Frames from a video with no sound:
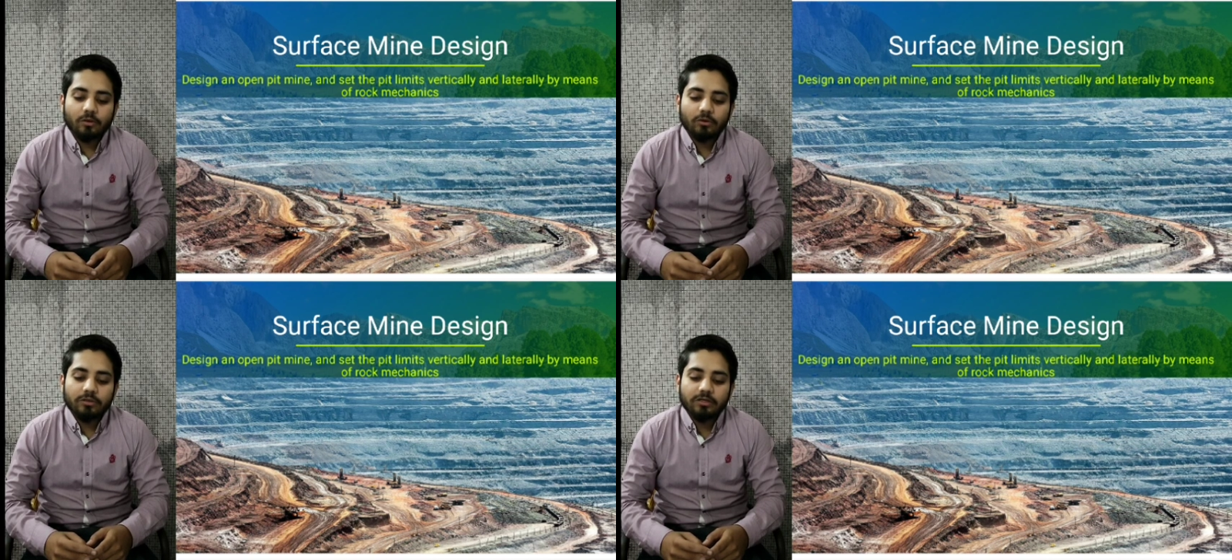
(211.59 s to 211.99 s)

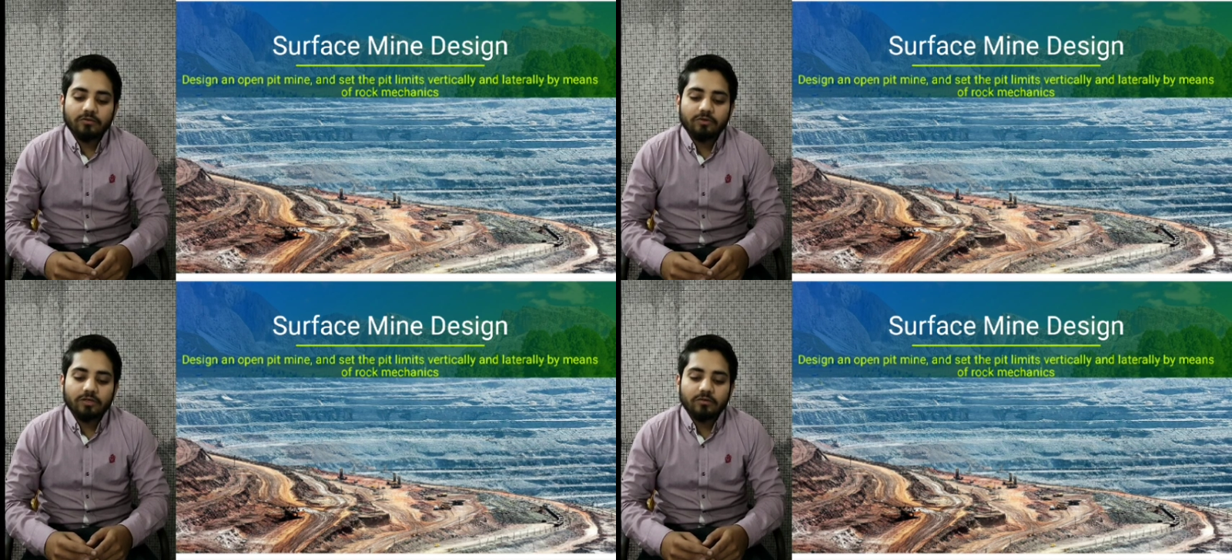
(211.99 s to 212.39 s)
ore
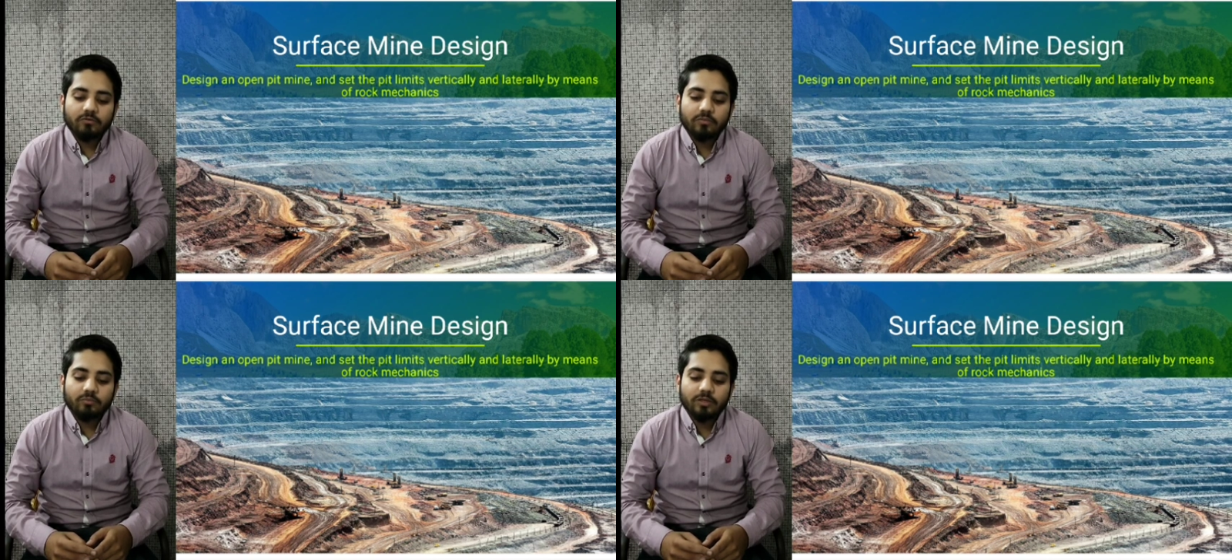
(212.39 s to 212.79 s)
recovery
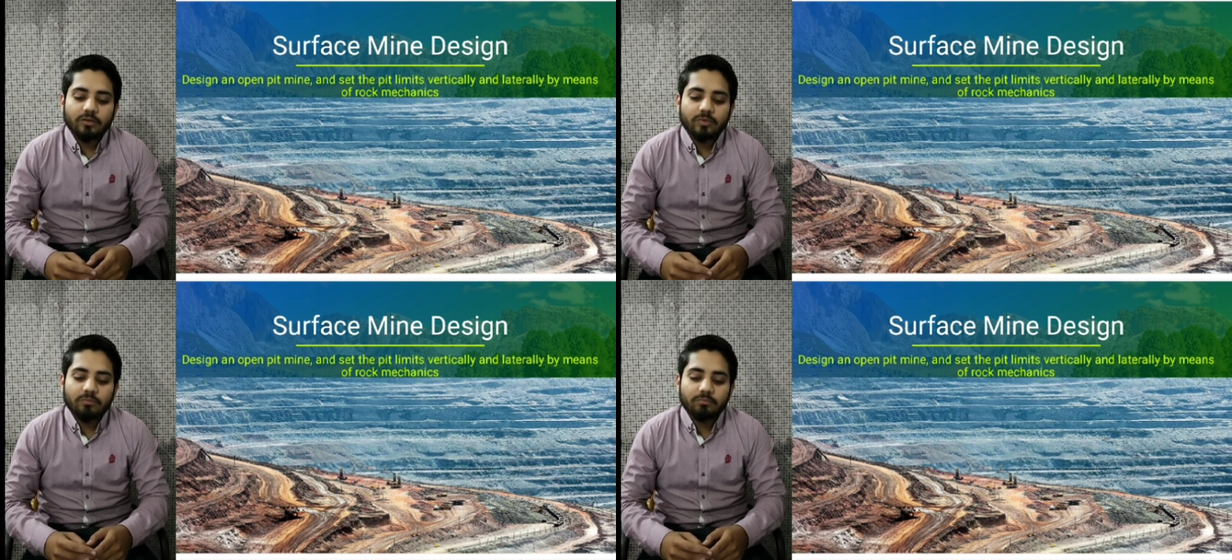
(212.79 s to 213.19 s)
with
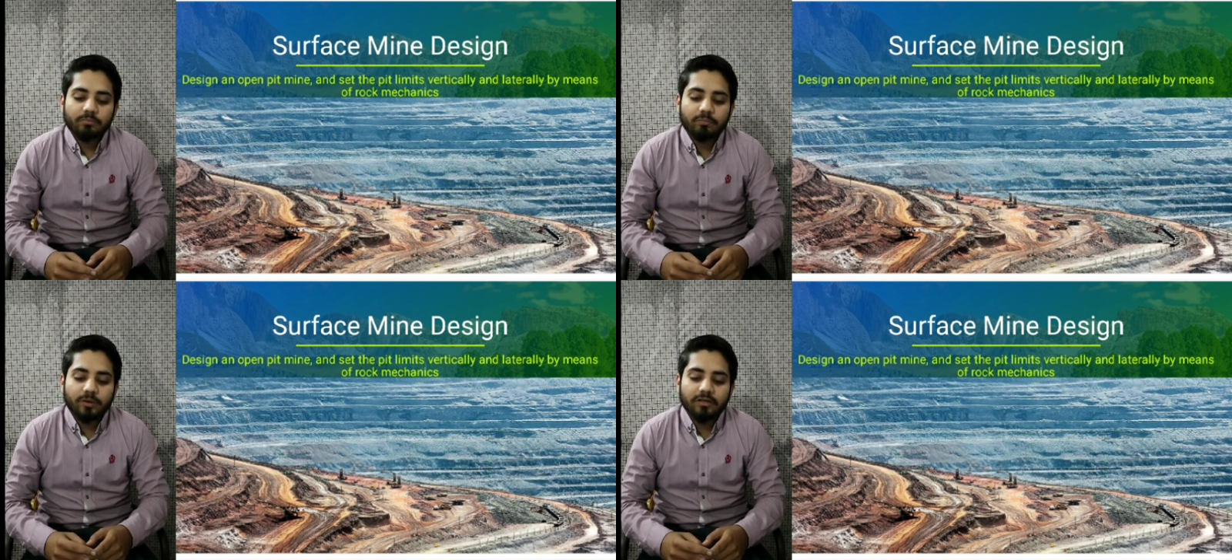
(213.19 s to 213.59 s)
minimum
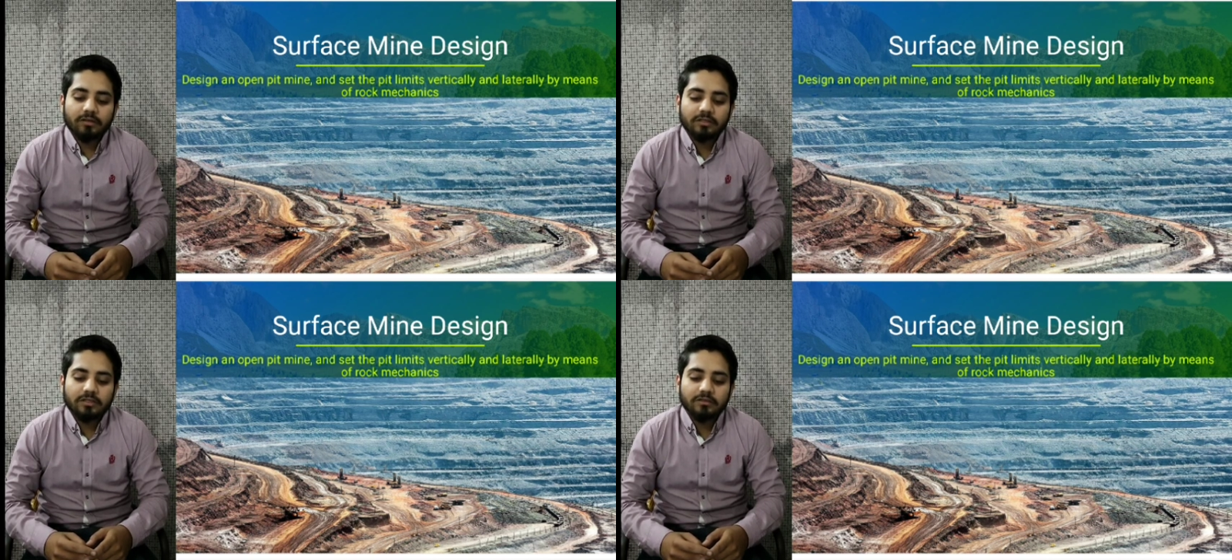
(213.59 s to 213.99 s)
per
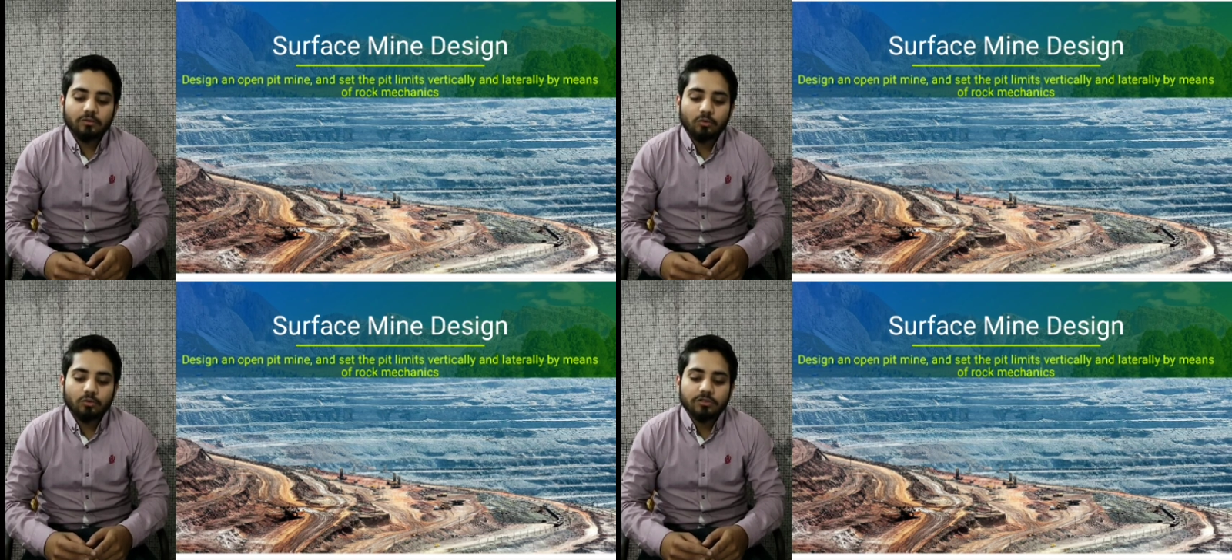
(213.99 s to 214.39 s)
ton
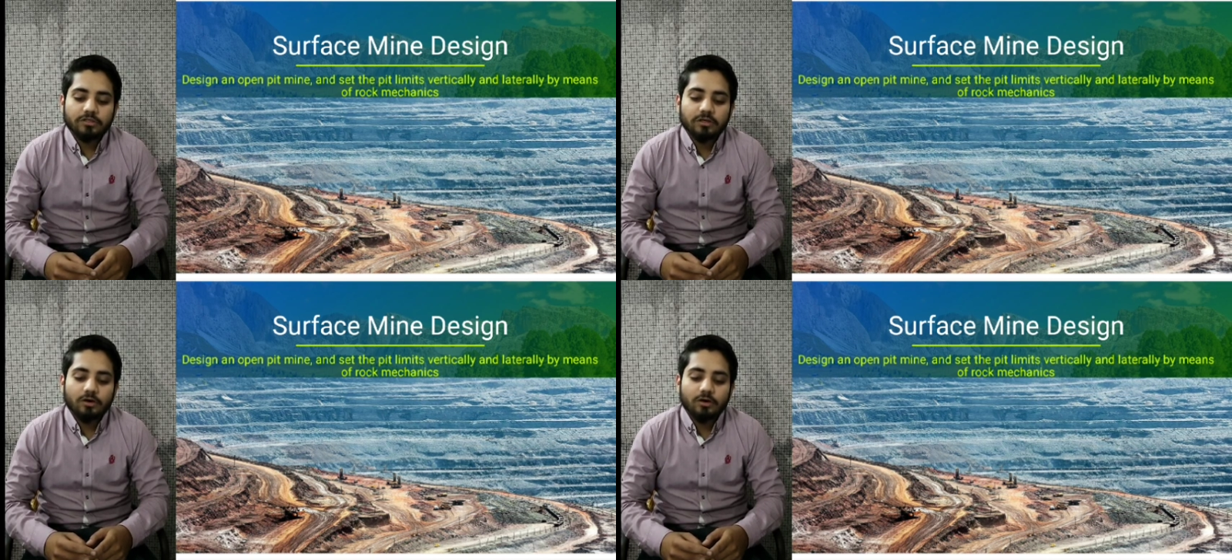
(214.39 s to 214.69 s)
cost